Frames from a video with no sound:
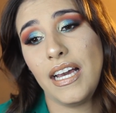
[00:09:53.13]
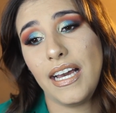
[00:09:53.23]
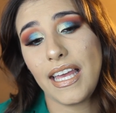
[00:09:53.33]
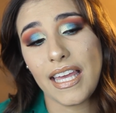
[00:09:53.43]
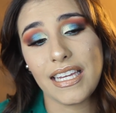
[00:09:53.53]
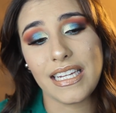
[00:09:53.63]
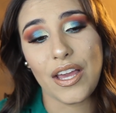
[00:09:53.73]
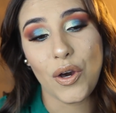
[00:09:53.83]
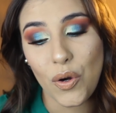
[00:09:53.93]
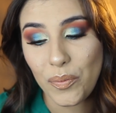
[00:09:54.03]
And I
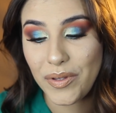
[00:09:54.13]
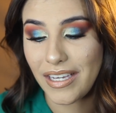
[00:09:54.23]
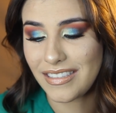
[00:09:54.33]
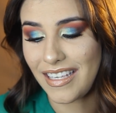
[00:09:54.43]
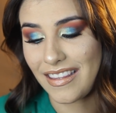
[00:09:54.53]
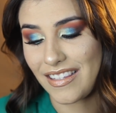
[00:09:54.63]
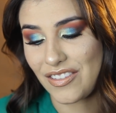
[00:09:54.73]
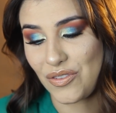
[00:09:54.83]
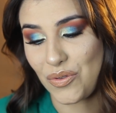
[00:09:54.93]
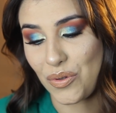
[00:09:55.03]
hope you guys like this
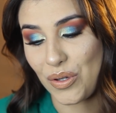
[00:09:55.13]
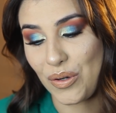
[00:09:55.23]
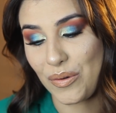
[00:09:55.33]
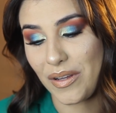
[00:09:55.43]
tutorial